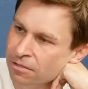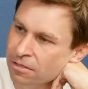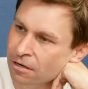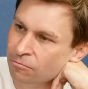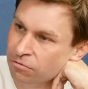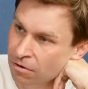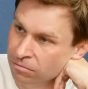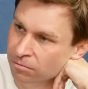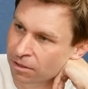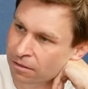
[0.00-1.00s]
us out
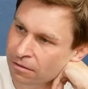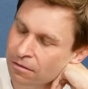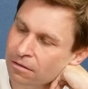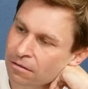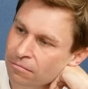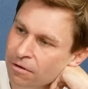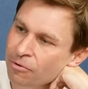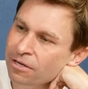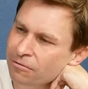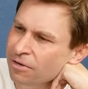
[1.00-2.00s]
probably. But
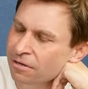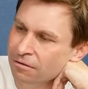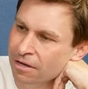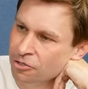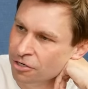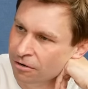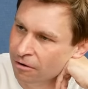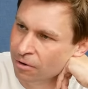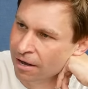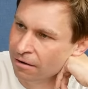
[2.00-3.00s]
we can engineer
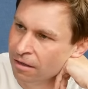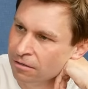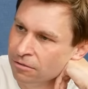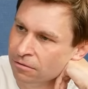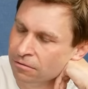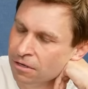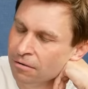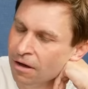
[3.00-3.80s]
our way out of that too. So